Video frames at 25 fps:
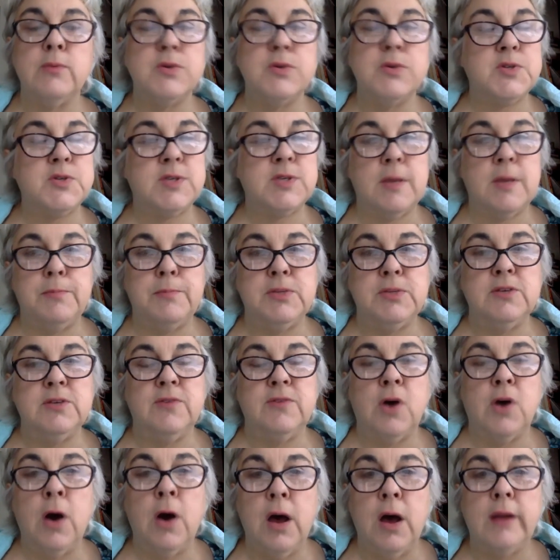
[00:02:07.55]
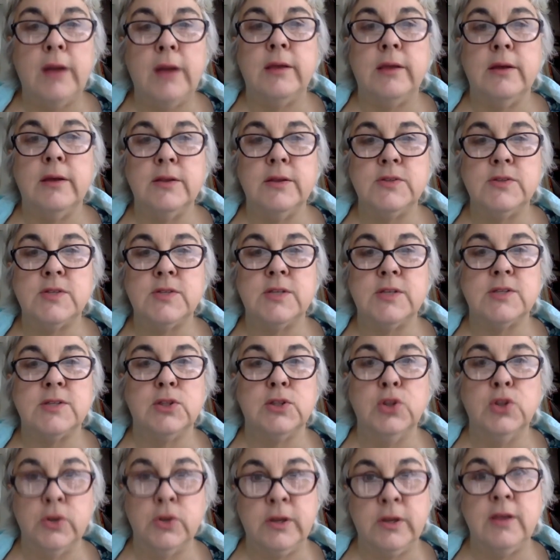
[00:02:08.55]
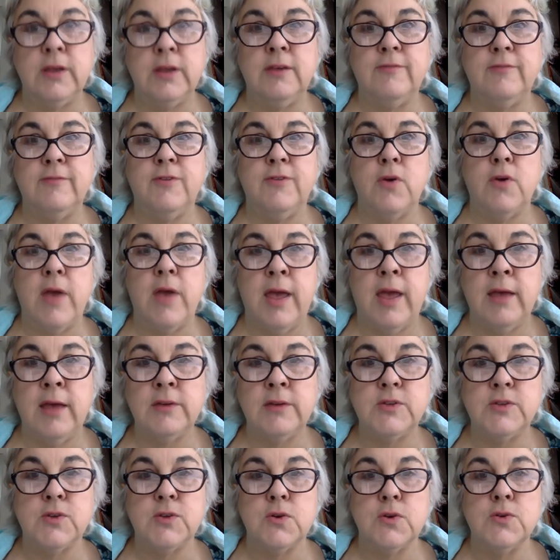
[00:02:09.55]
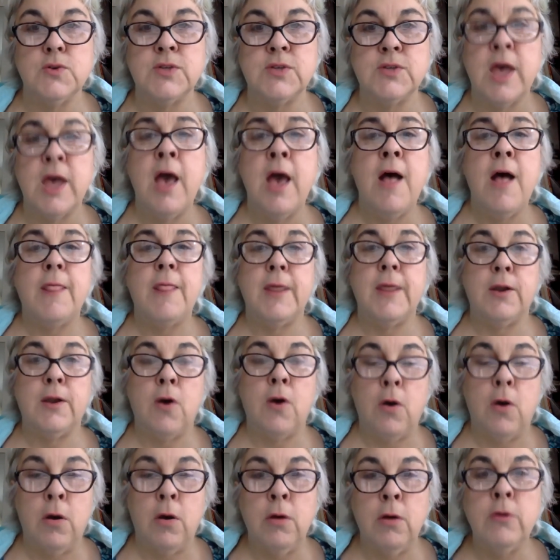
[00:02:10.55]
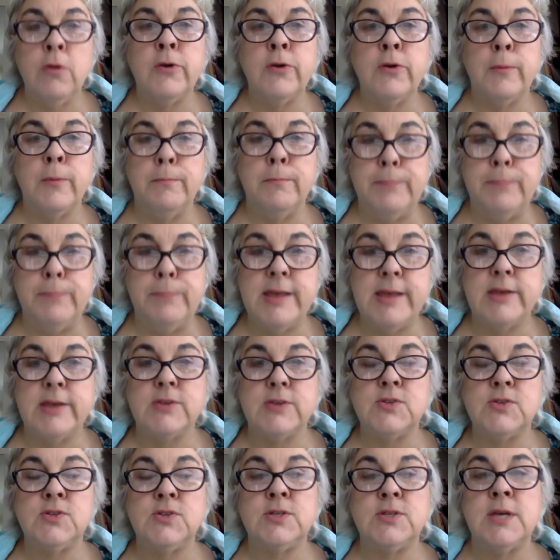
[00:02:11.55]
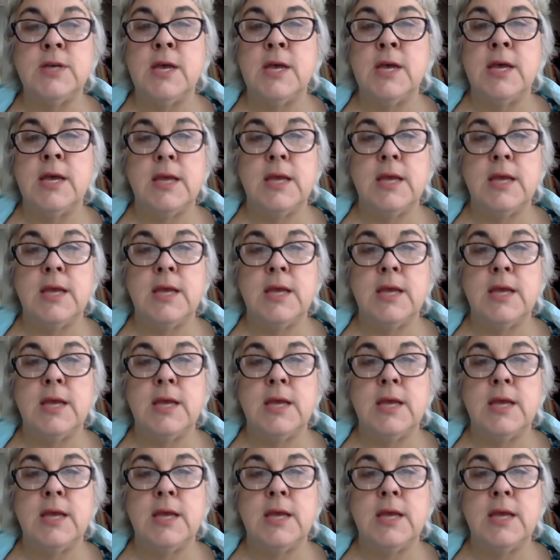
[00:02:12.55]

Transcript: receptive audience that's looking for answers that aren't based